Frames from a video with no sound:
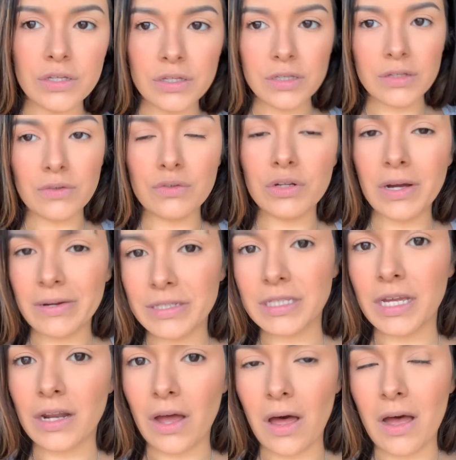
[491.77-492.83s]
you'll know it's
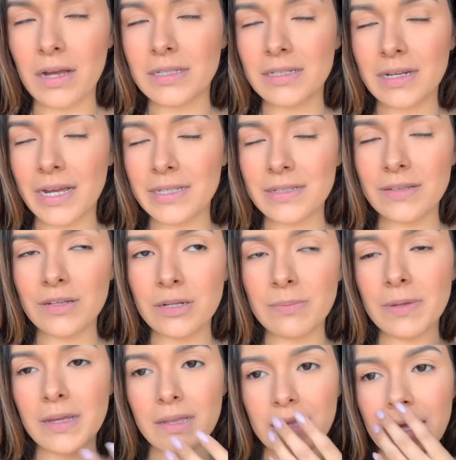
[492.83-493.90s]
gonna oxidize a little
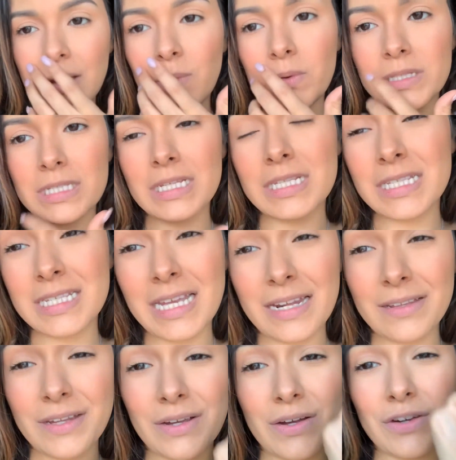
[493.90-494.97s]
bit, like once it's
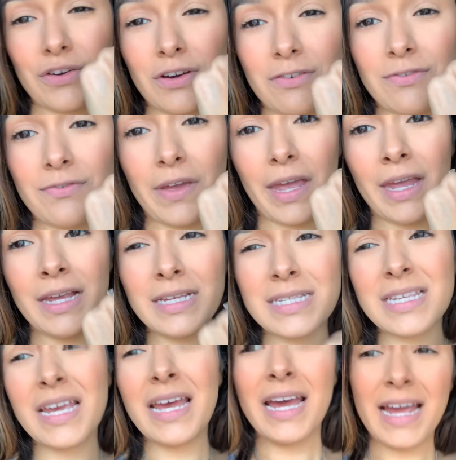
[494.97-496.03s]
settling on your face.
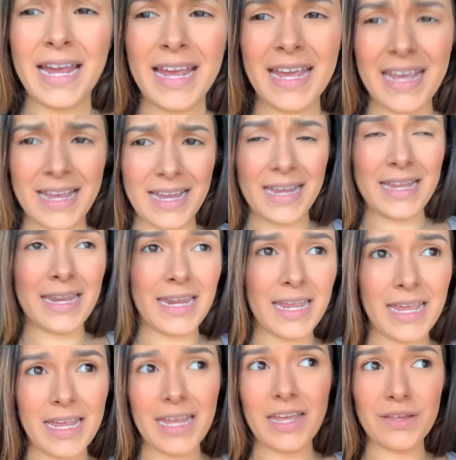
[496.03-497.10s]
And
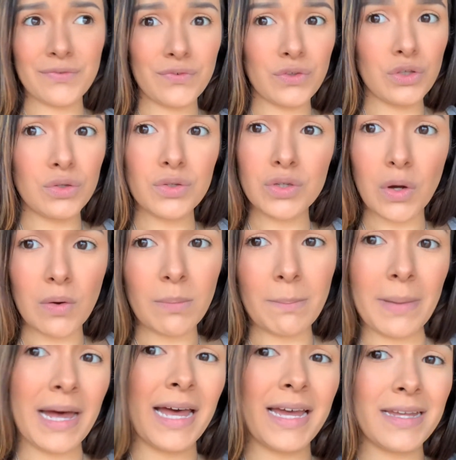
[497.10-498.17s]
if you don't
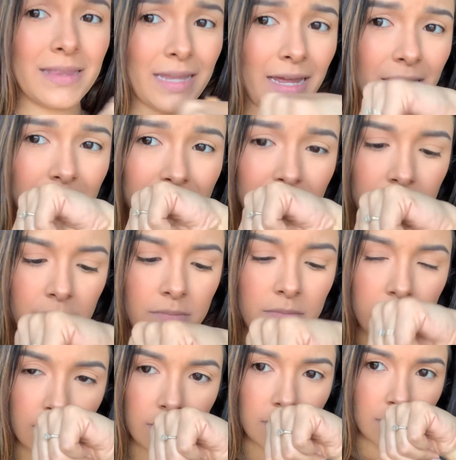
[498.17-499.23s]
mind like
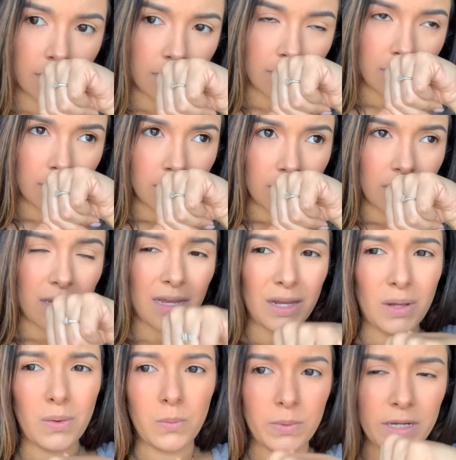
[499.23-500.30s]

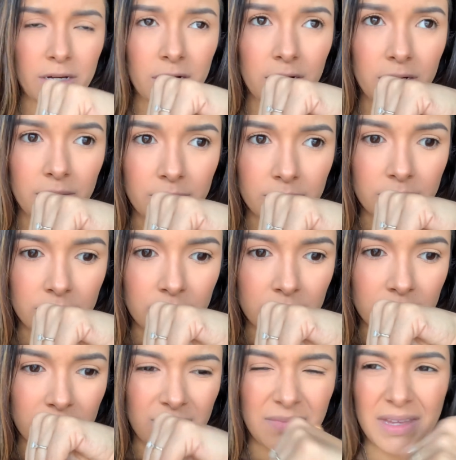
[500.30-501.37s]
a weird
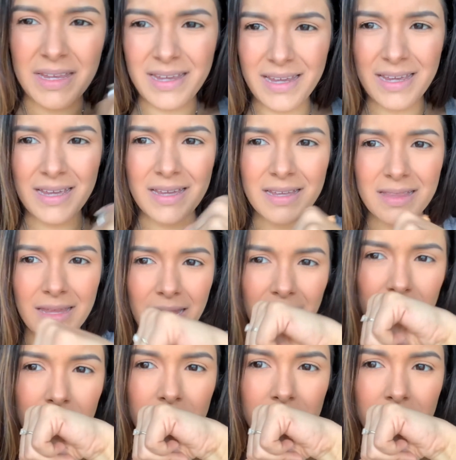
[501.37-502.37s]
like